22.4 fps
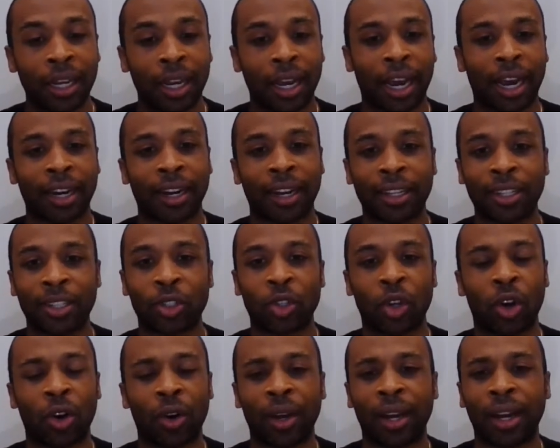And I
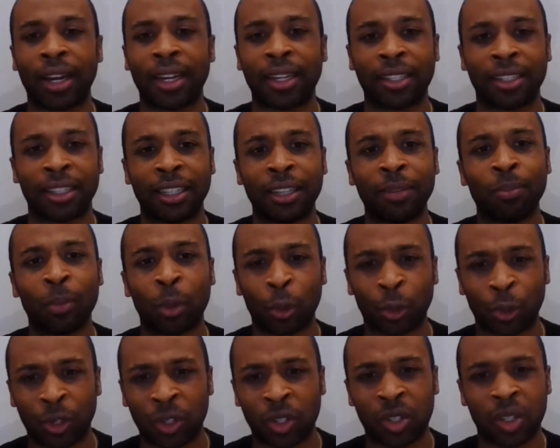saw it as the
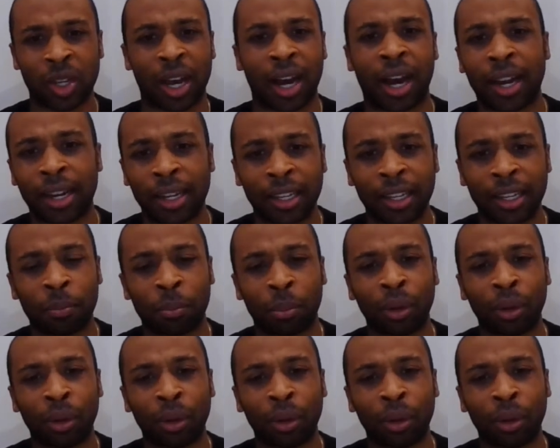most solid